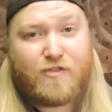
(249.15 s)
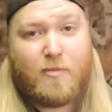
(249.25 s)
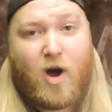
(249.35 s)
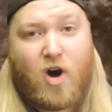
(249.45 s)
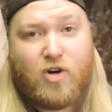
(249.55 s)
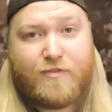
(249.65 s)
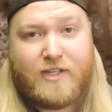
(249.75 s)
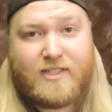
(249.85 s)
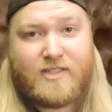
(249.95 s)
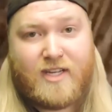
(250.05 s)
from all of
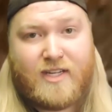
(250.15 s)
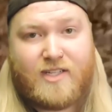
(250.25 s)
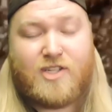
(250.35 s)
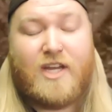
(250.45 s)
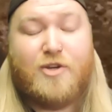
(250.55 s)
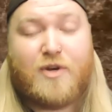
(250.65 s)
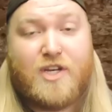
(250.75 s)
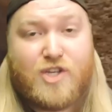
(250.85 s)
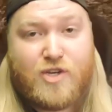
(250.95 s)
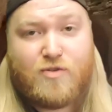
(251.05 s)
these things, and you
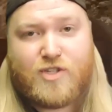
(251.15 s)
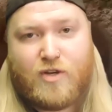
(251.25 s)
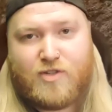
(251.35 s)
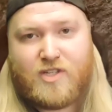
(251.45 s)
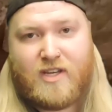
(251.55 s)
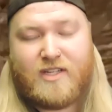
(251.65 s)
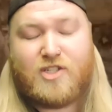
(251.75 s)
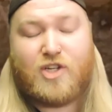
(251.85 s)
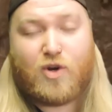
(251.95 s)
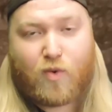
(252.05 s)
can use those things
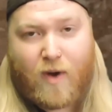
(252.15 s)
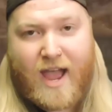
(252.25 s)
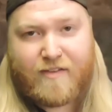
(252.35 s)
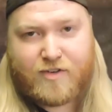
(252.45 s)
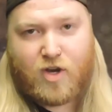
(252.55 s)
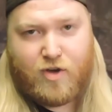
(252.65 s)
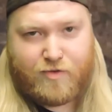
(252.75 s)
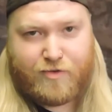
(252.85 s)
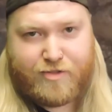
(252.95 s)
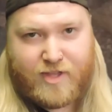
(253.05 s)
to craft
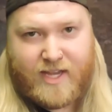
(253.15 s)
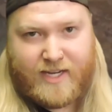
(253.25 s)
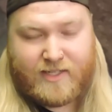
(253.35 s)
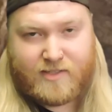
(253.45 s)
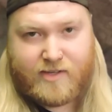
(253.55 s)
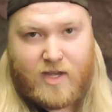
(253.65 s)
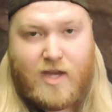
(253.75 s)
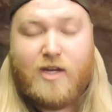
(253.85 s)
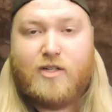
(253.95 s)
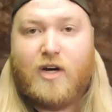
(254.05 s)
other things,
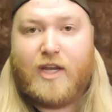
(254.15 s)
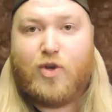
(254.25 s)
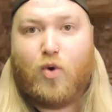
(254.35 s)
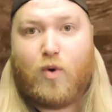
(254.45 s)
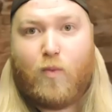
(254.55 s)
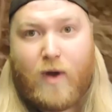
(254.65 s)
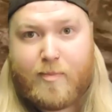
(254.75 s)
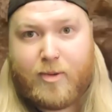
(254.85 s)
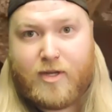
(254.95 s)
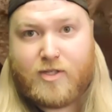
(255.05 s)
like your
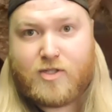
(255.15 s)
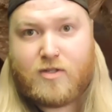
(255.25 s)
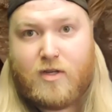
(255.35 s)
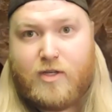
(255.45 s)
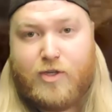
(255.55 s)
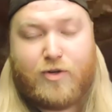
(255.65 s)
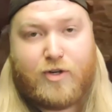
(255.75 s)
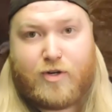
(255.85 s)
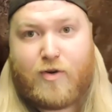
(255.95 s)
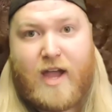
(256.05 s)
weapons. You
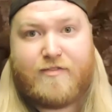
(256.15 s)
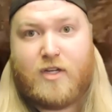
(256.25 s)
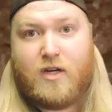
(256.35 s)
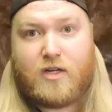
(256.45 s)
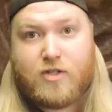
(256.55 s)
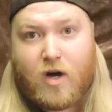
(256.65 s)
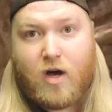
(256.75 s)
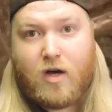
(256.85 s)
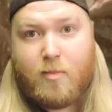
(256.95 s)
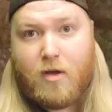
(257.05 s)
could craft a
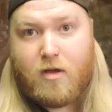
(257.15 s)
club,